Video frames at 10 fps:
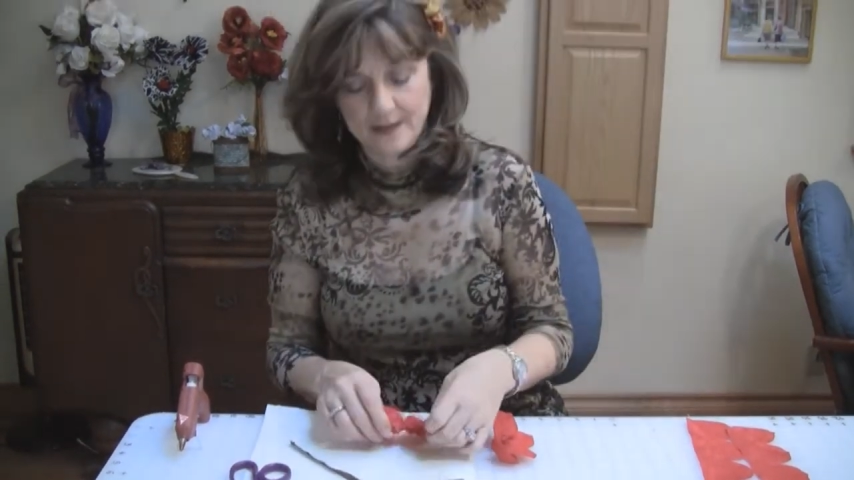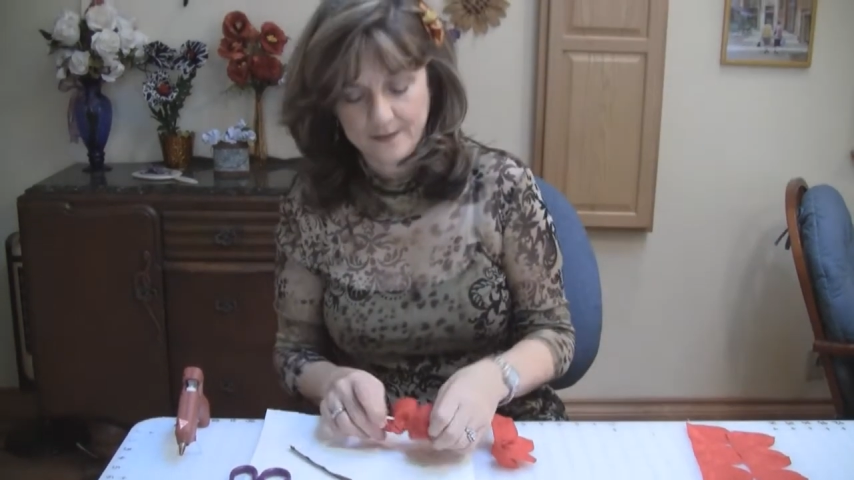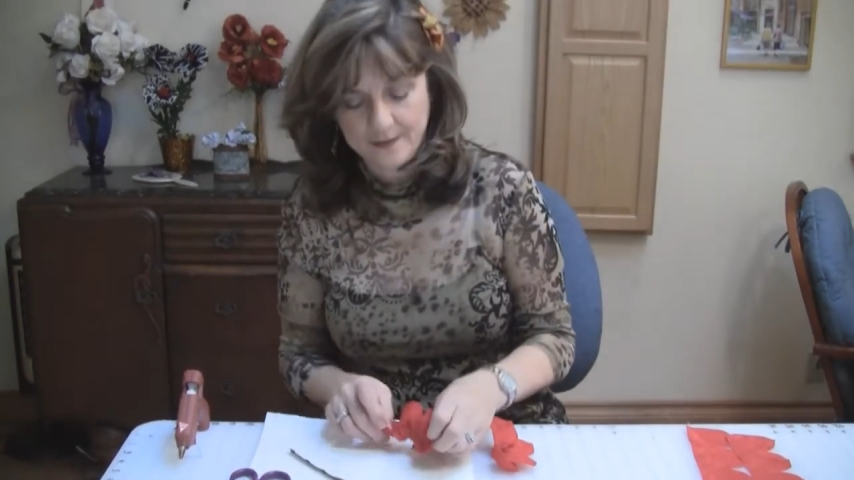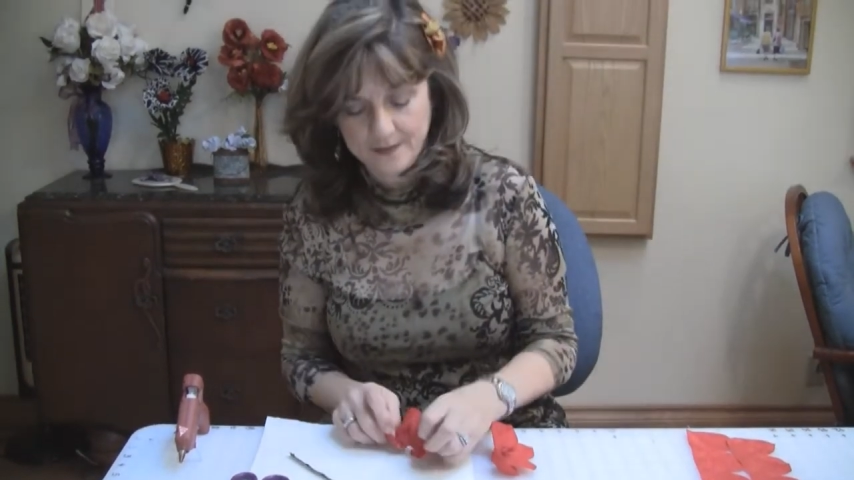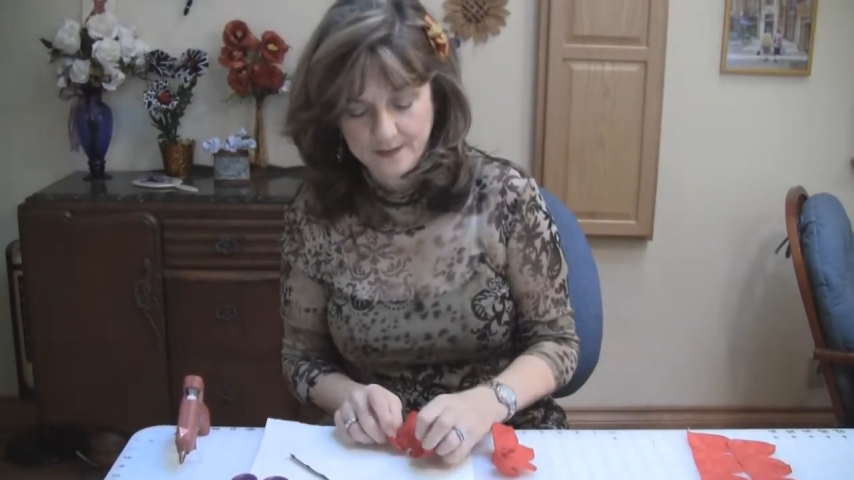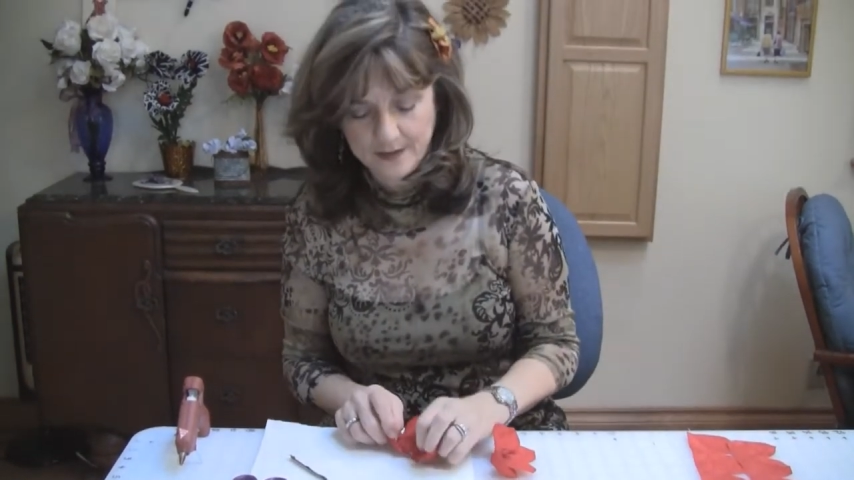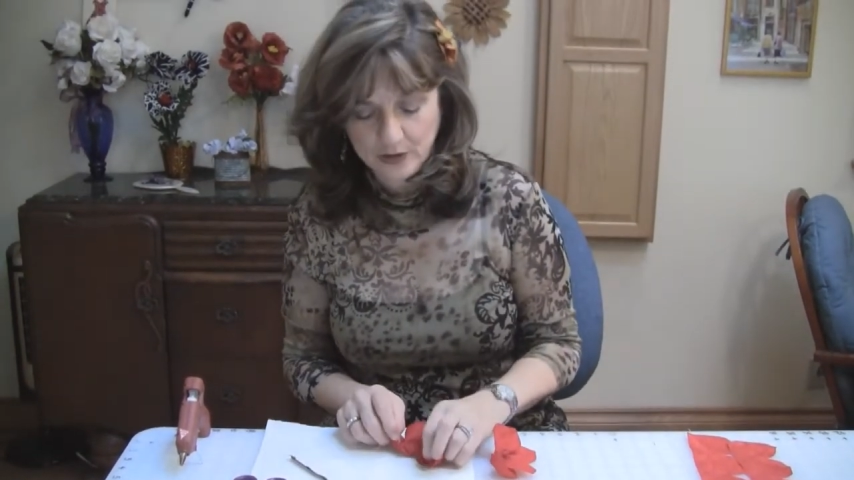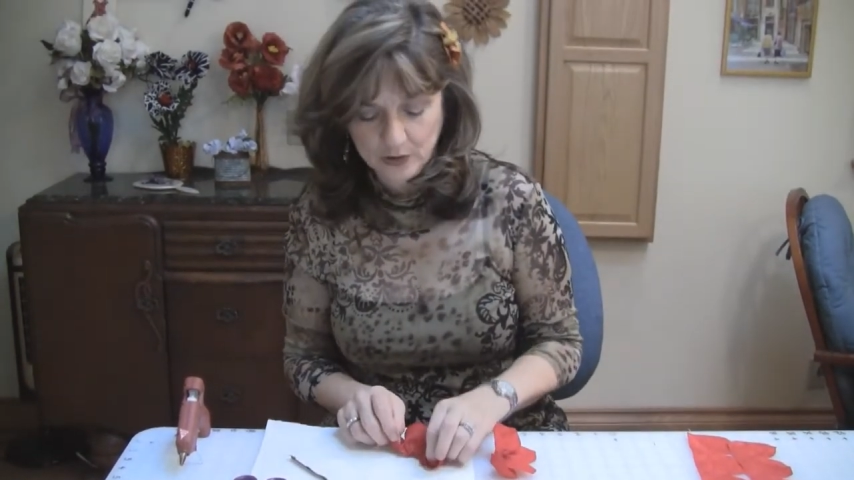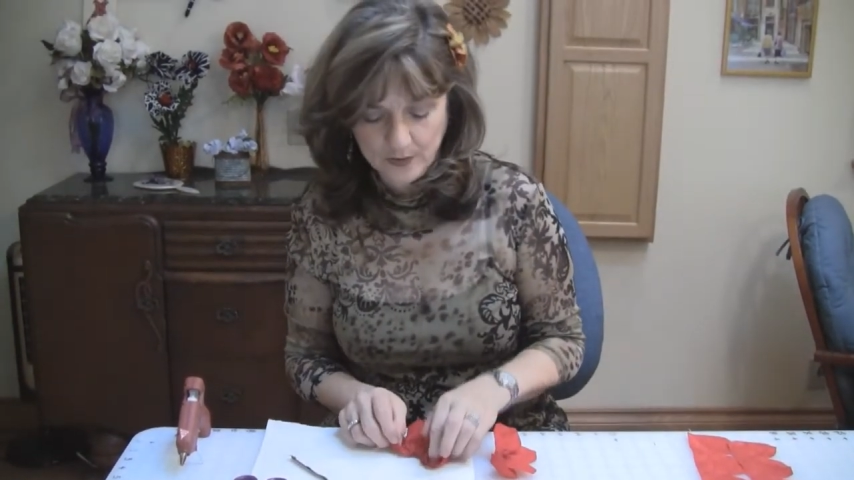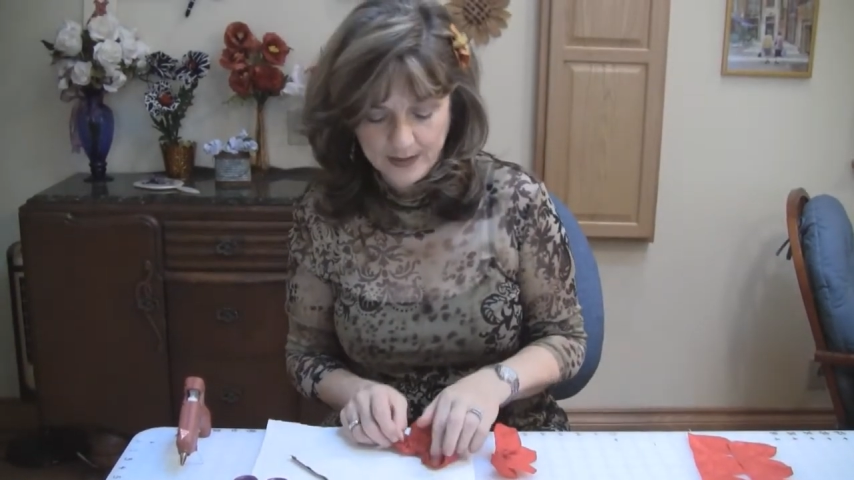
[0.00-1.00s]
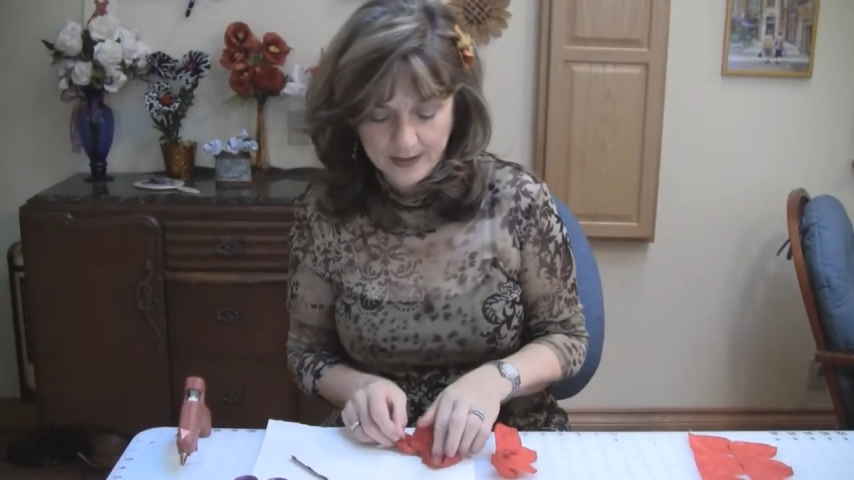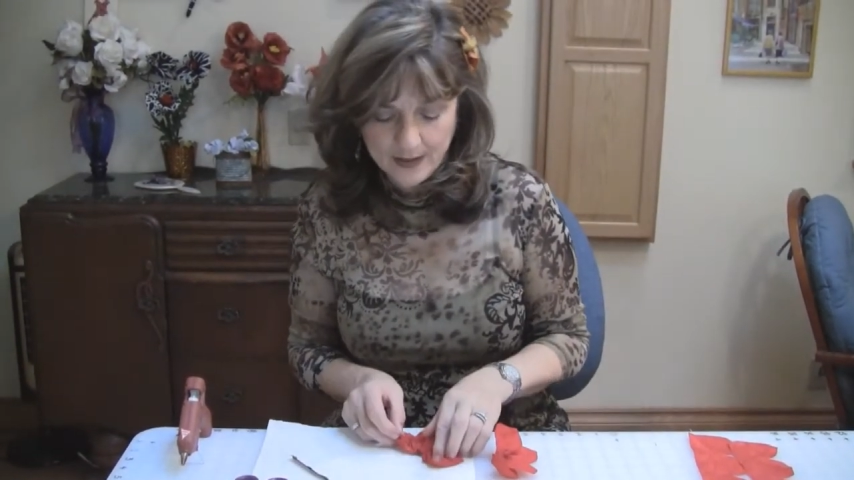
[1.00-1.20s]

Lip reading: of gluing.